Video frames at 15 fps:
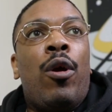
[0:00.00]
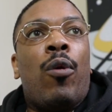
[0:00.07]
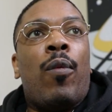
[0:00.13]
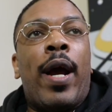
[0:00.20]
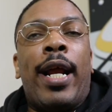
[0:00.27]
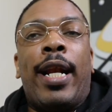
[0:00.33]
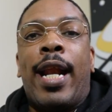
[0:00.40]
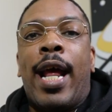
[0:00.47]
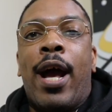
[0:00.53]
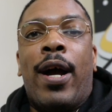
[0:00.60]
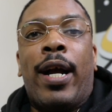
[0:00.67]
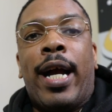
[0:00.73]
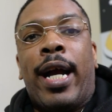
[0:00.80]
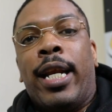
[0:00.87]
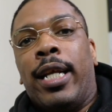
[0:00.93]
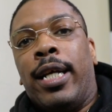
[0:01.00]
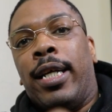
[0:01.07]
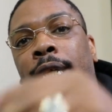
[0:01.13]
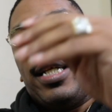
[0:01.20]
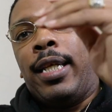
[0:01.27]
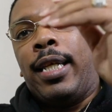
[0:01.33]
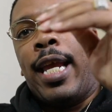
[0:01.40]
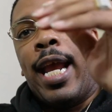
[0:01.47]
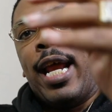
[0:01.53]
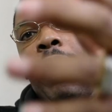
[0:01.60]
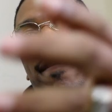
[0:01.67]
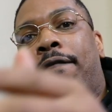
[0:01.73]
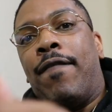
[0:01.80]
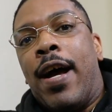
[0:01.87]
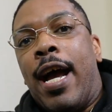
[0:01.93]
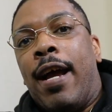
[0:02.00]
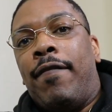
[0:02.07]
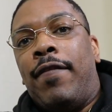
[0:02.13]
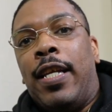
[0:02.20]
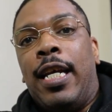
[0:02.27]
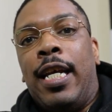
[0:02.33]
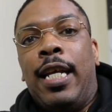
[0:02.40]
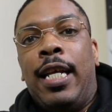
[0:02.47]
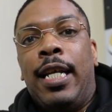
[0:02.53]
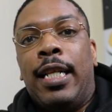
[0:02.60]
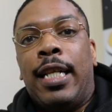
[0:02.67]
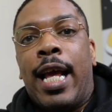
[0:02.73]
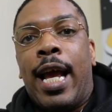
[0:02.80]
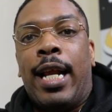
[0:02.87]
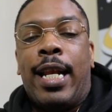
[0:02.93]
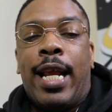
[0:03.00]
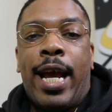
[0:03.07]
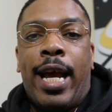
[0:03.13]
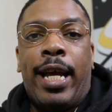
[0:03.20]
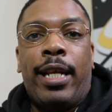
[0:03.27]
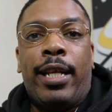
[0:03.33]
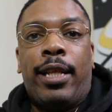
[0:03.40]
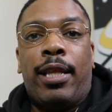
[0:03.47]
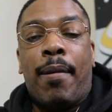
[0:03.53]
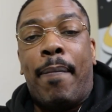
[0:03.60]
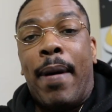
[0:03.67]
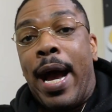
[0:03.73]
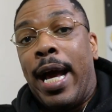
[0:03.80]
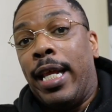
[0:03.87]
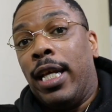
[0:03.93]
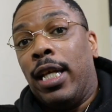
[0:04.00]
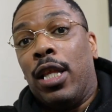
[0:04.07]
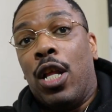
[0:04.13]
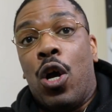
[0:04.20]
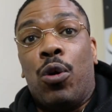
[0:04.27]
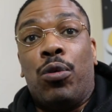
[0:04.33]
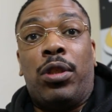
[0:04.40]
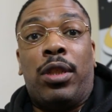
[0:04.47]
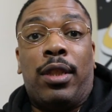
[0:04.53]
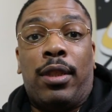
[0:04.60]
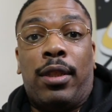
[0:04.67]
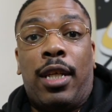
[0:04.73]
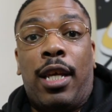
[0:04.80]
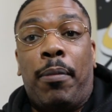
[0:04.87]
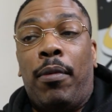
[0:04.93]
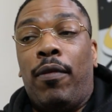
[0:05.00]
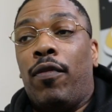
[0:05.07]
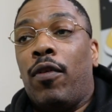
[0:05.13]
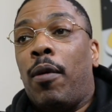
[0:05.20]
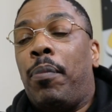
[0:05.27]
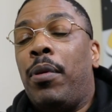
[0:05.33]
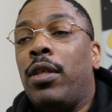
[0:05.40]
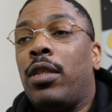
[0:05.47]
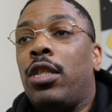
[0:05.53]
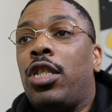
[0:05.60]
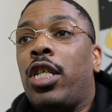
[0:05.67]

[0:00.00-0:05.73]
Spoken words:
right now I got a Canon 5D. That the body alone just hit me for a piece of